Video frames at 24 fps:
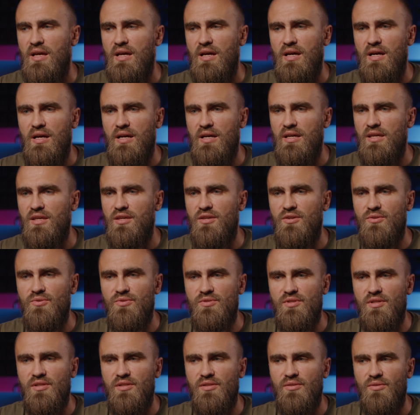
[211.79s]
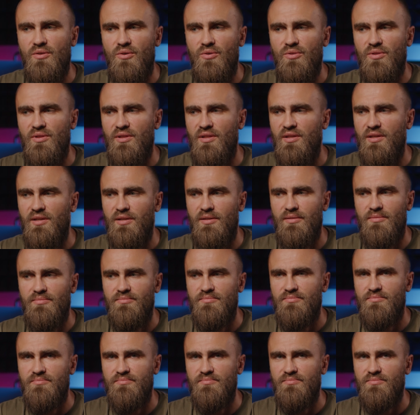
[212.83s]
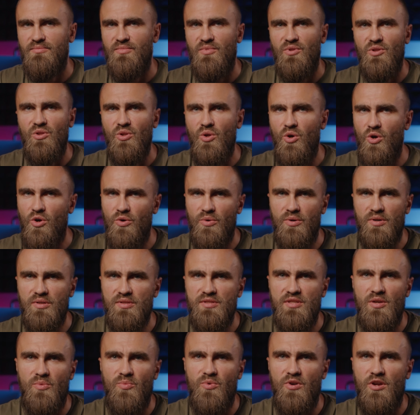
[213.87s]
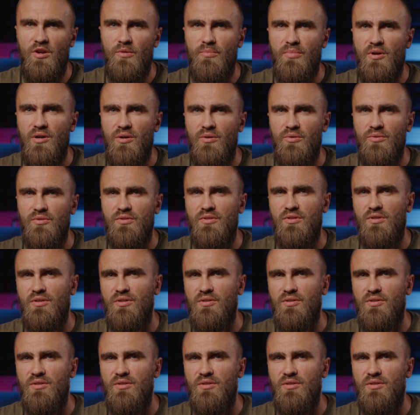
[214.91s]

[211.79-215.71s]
I use it only lower, somewhere about